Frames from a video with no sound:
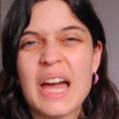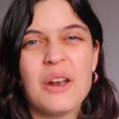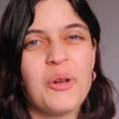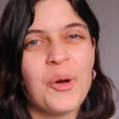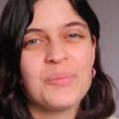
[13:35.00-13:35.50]

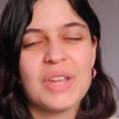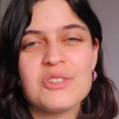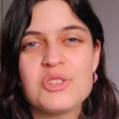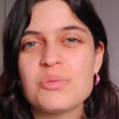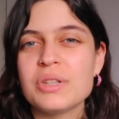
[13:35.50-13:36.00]
I don't know,
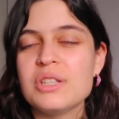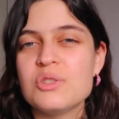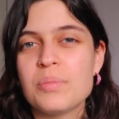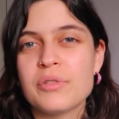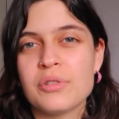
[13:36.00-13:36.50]
I just really
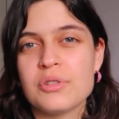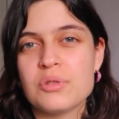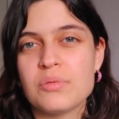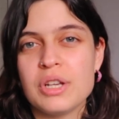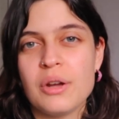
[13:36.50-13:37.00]
do prefer
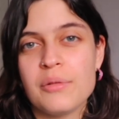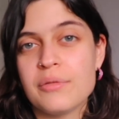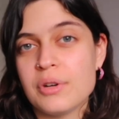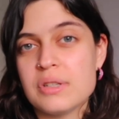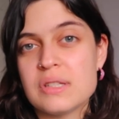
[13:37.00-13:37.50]
to read
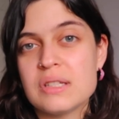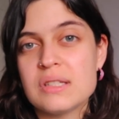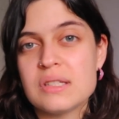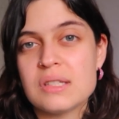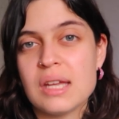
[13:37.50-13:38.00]
own
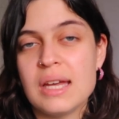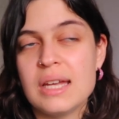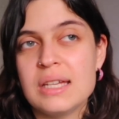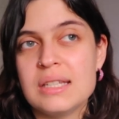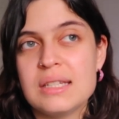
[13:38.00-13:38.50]
voices,
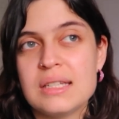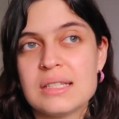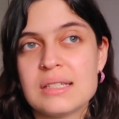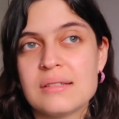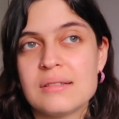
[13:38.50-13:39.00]
and
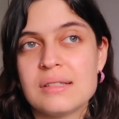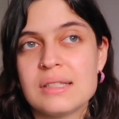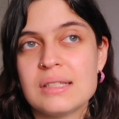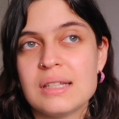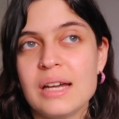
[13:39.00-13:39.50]

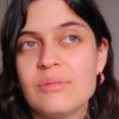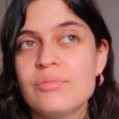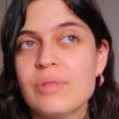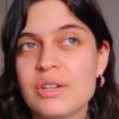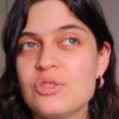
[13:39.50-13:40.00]

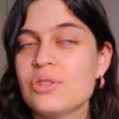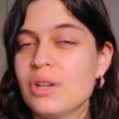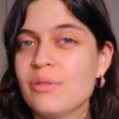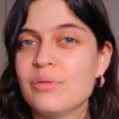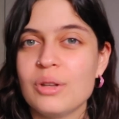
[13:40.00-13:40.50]
I, I
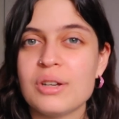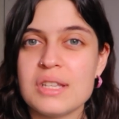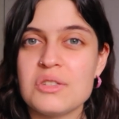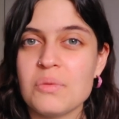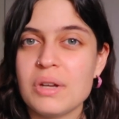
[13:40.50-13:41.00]
should have
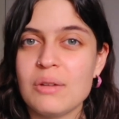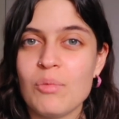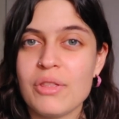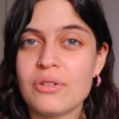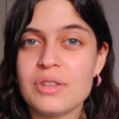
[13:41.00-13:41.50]
looked into
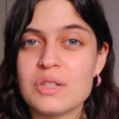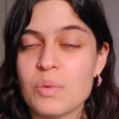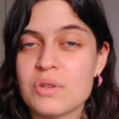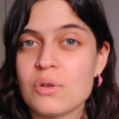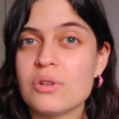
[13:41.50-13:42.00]
it whether
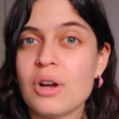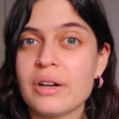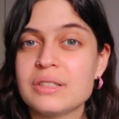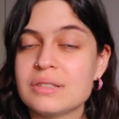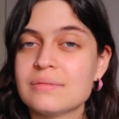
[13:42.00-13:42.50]
this was or
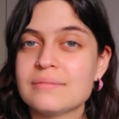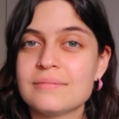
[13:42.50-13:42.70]
not.